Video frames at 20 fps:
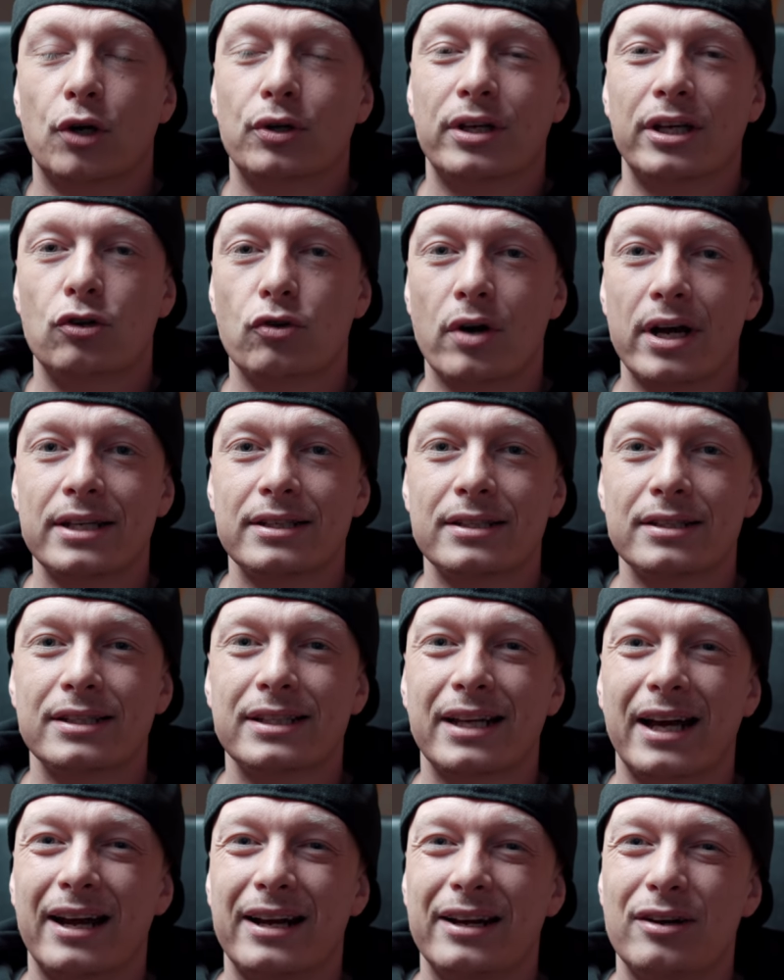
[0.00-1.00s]
Okay,
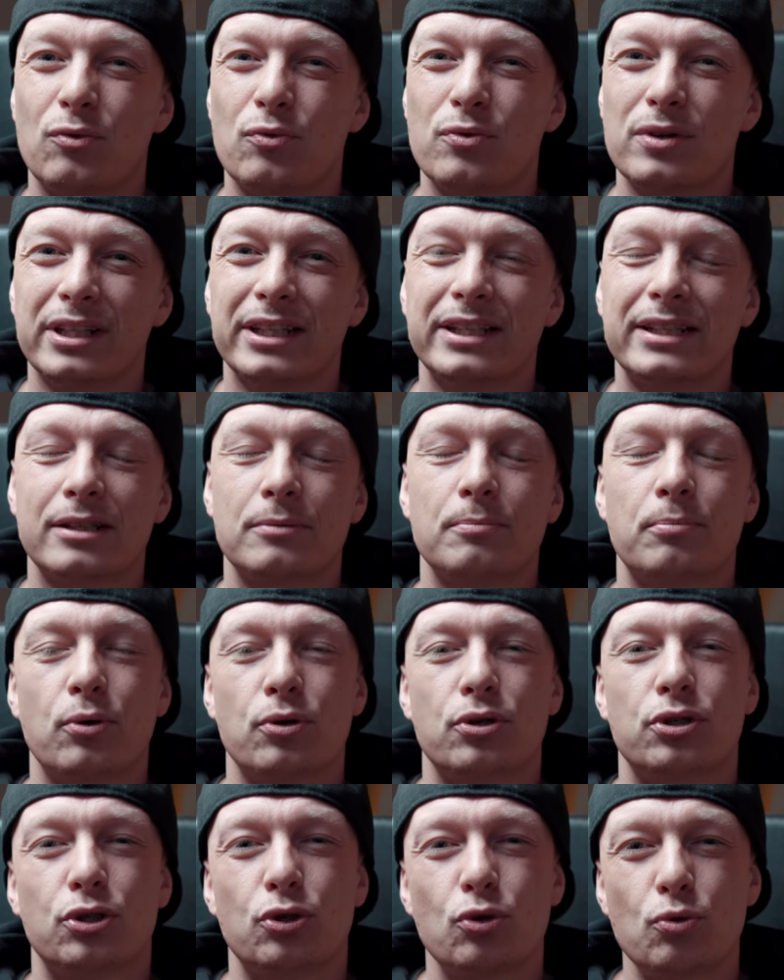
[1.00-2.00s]
granted, I really didn't
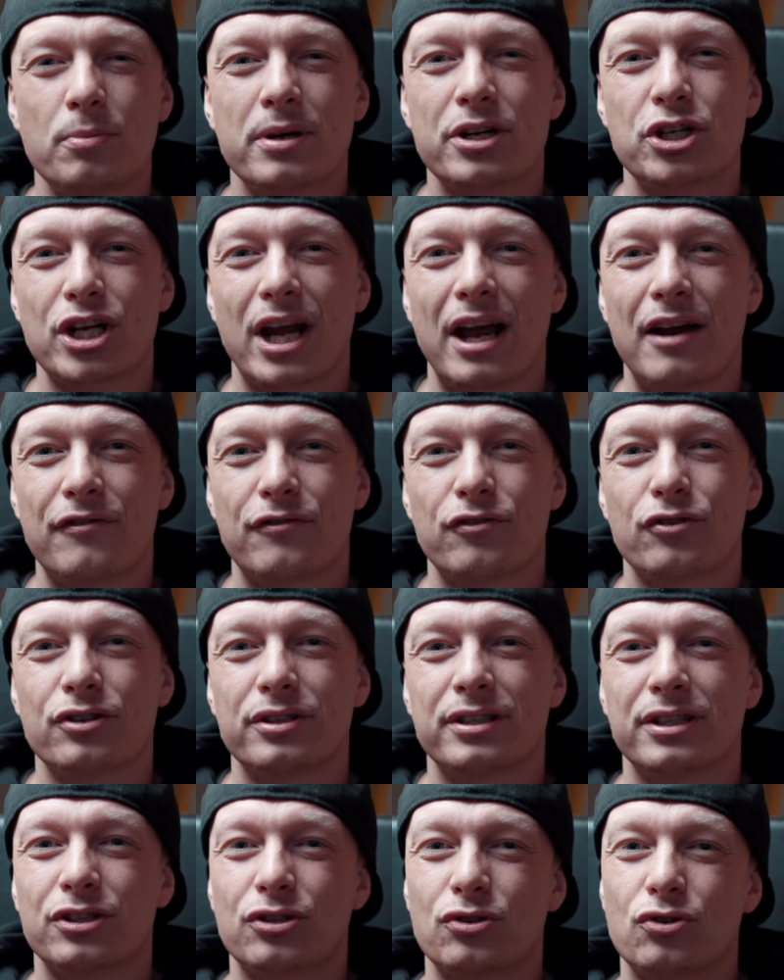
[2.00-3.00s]
put too much
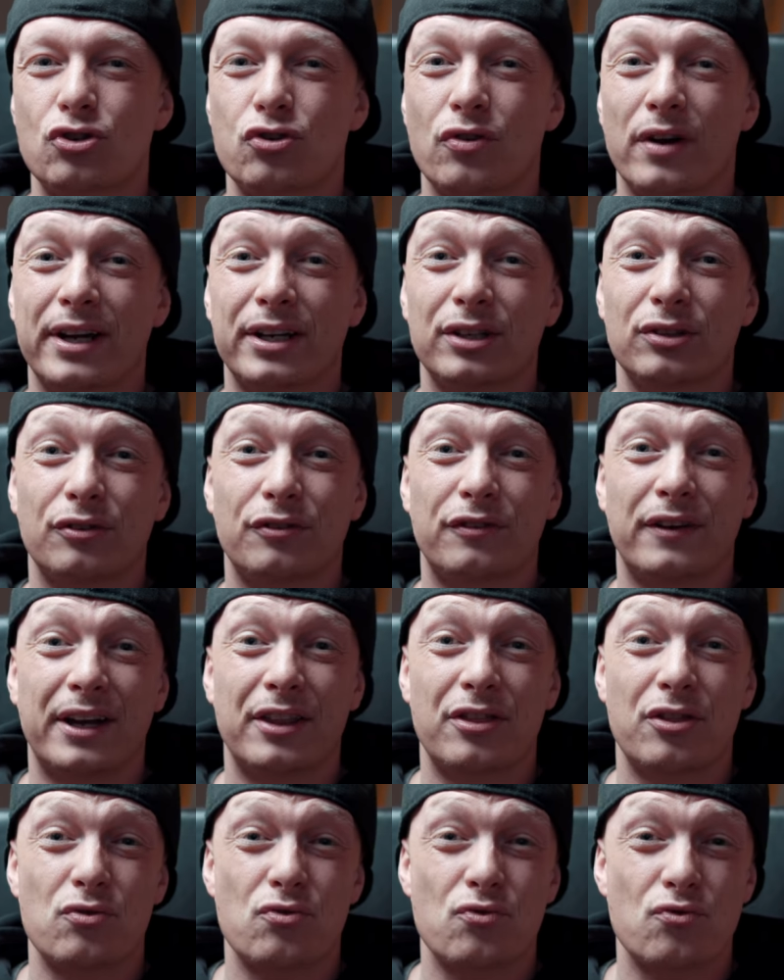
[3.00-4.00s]
effort into trying to
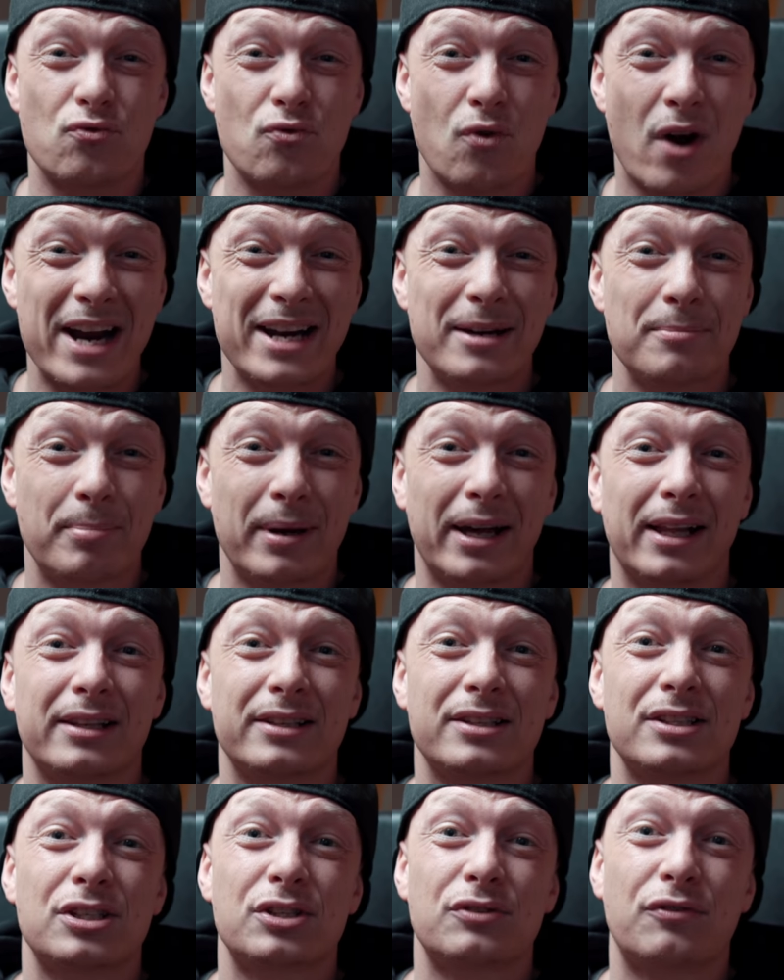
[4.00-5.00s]
find the right
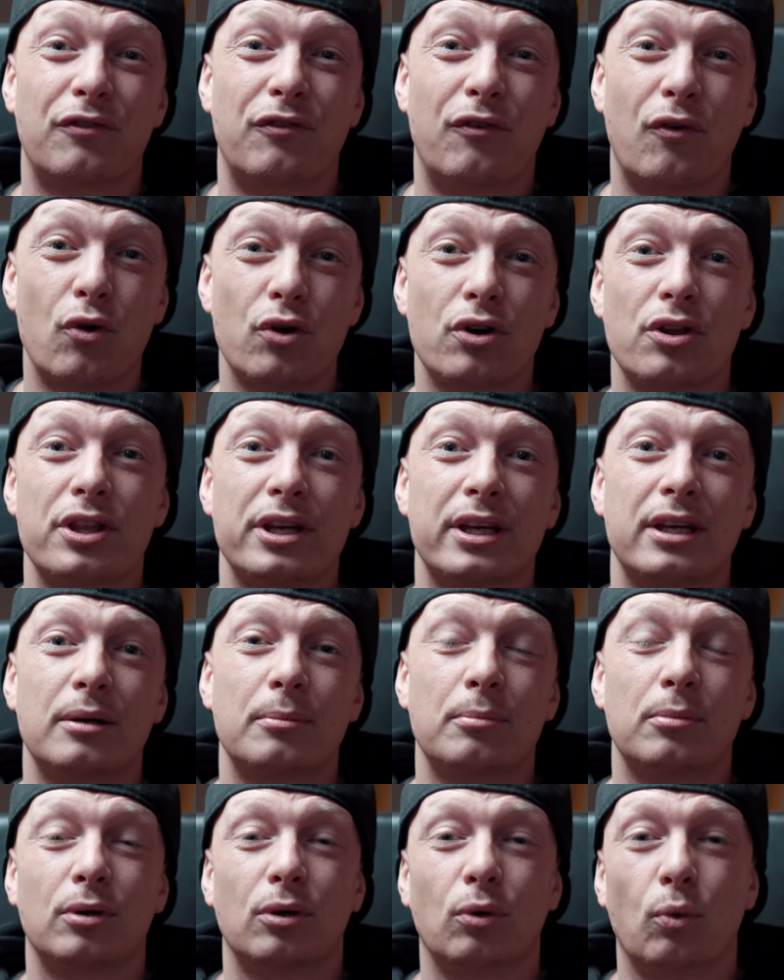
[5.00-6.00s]
balance for the
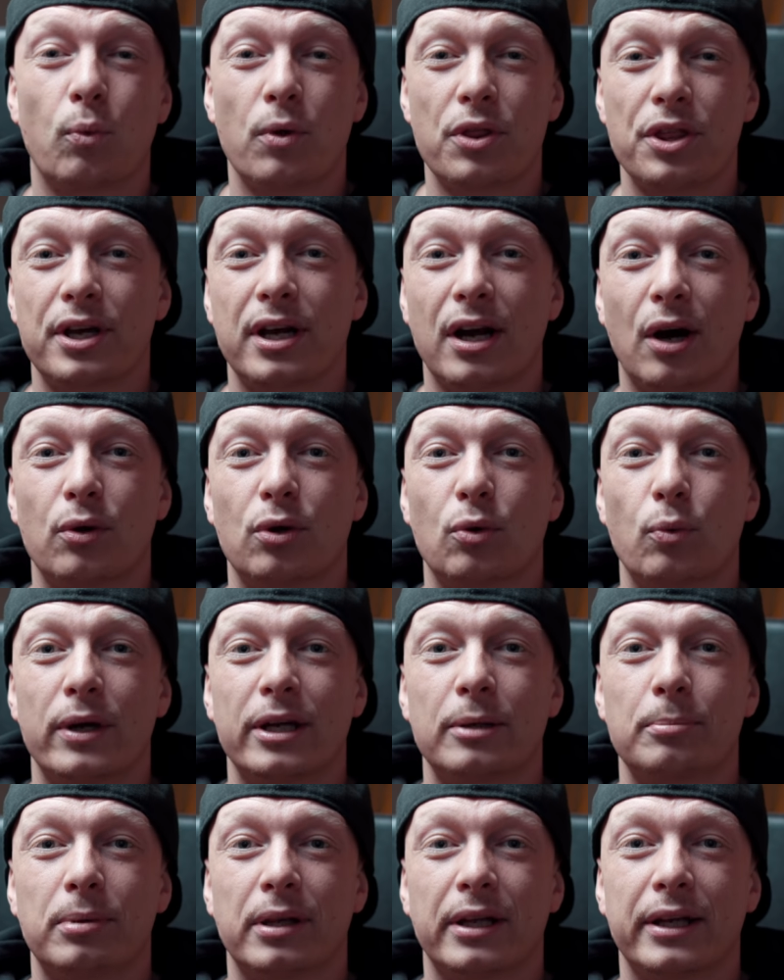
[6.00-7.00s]
gimbal with the
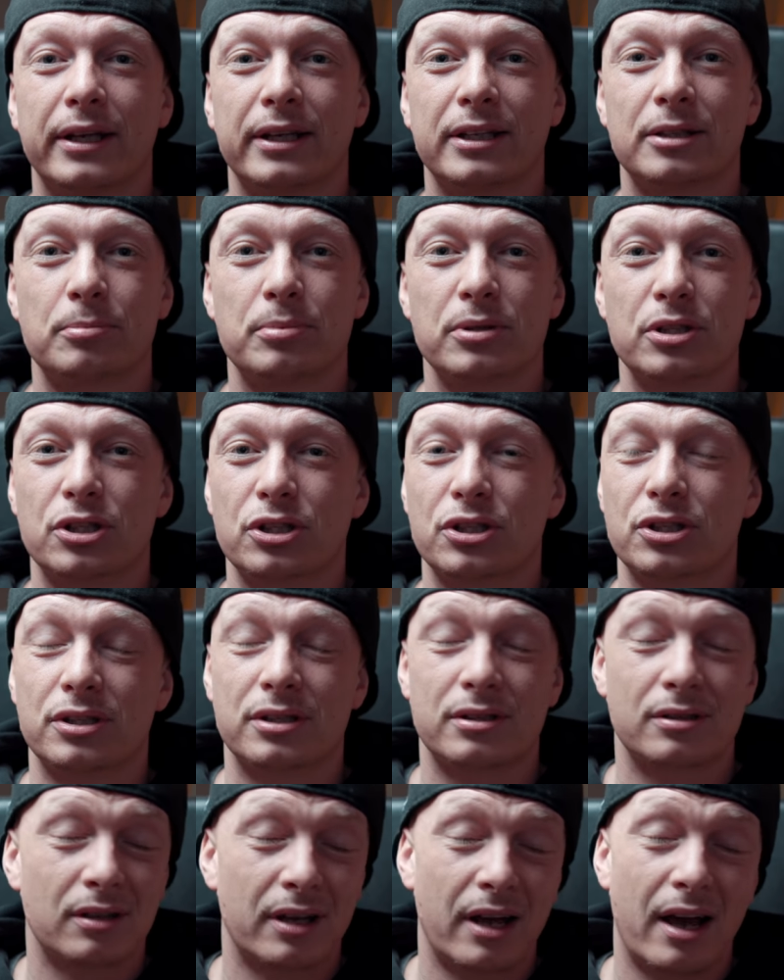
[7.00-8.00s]
counterweight plate,
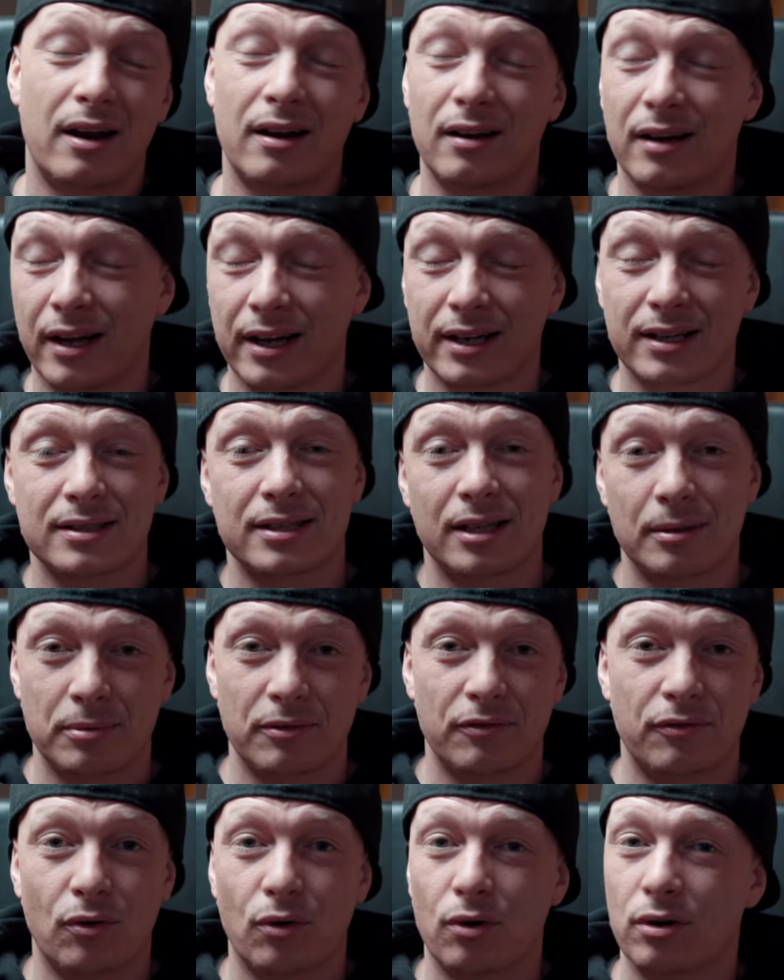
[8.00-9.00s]
because like I said
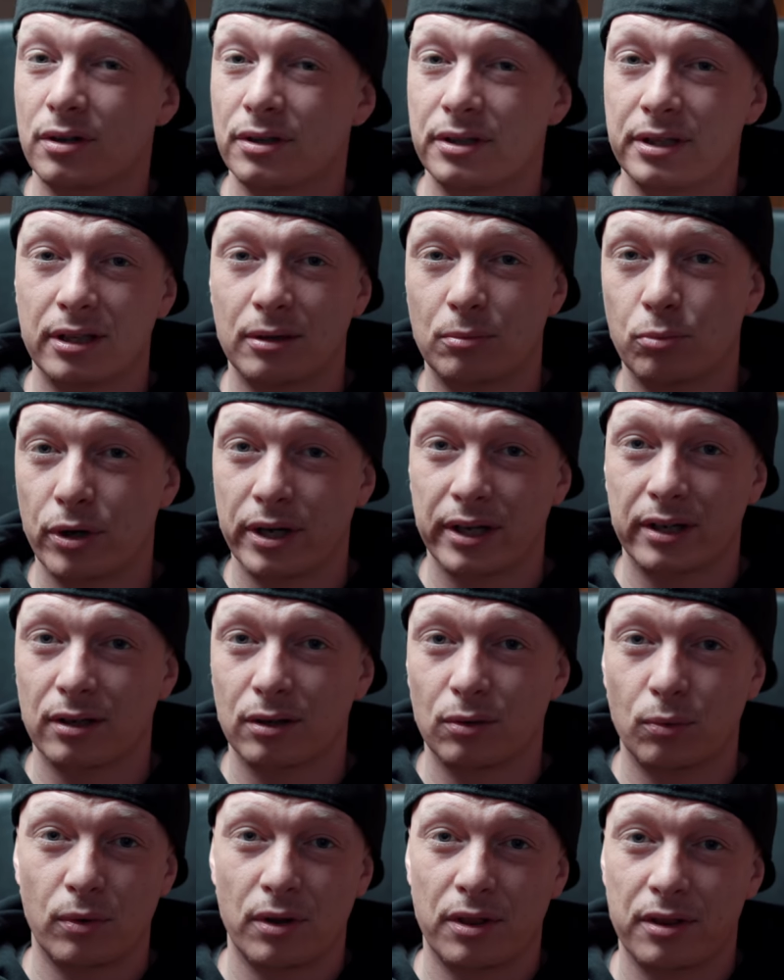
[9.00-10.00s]
before, deal
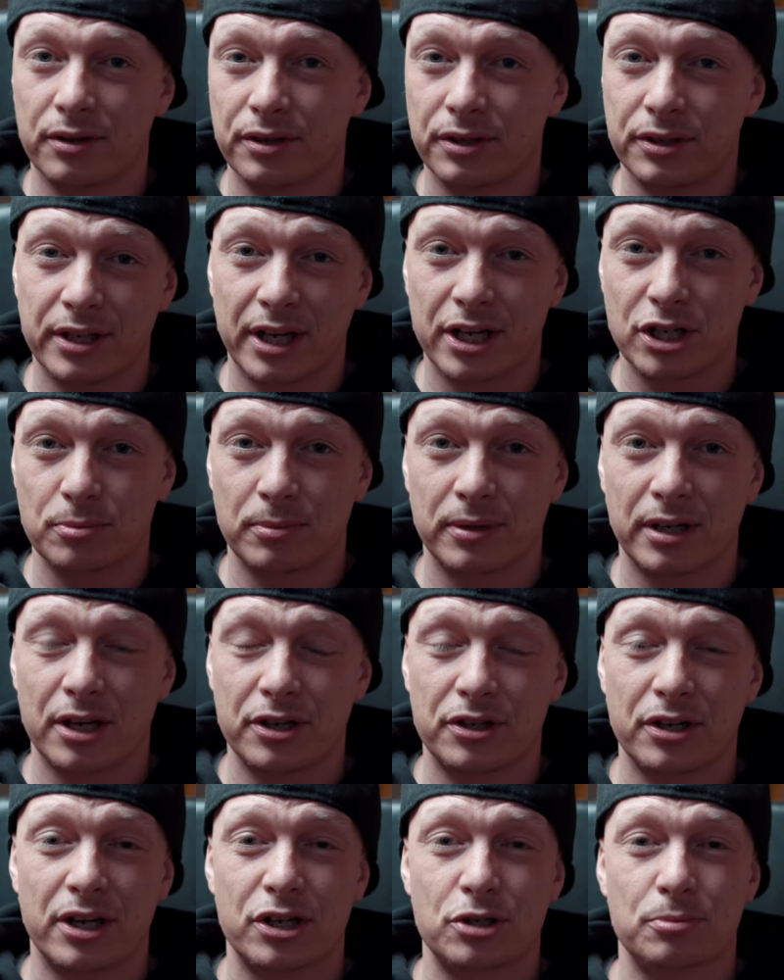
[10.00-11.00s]
breaker with the detachment
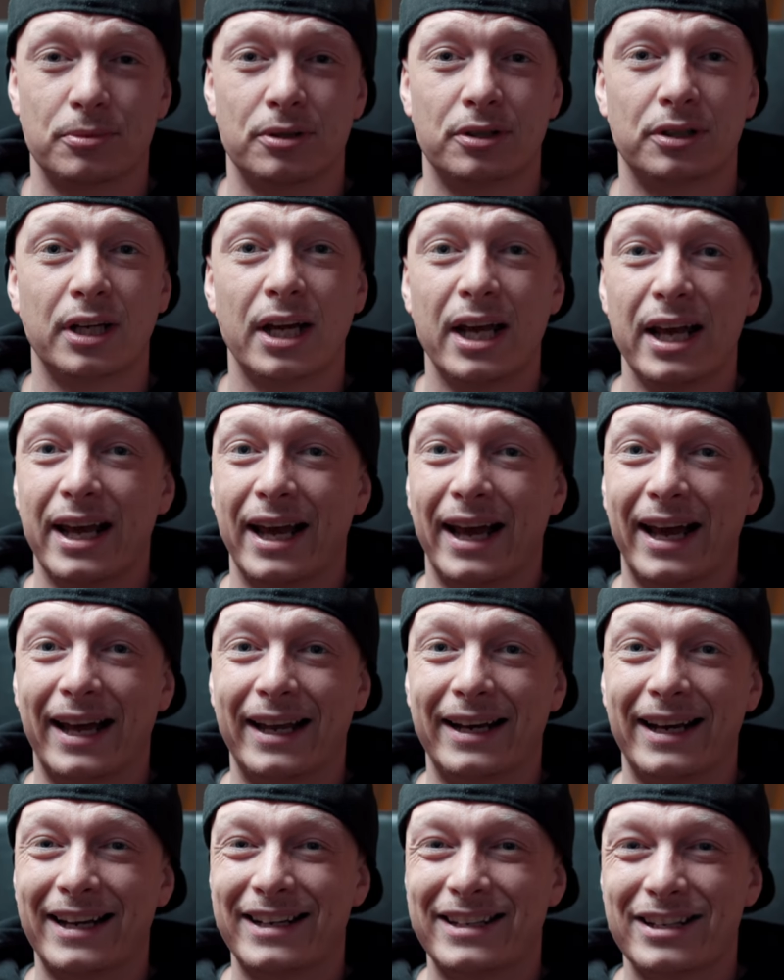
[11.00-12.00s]
attachment,
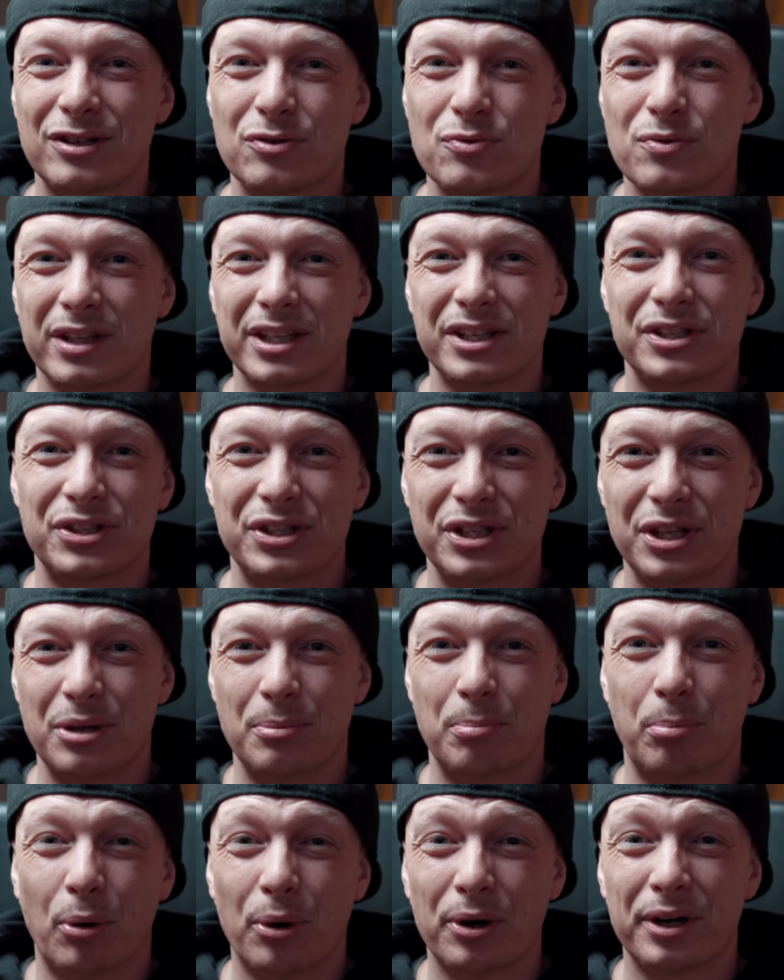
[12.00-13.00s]
and I didn't really see the
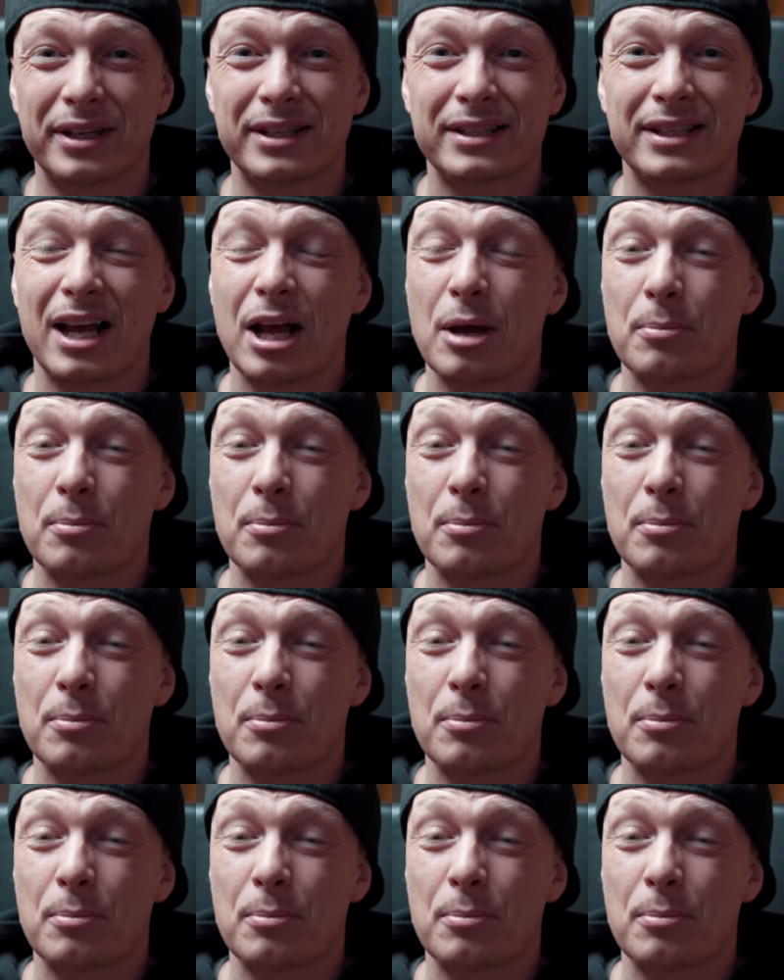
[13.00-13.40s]
point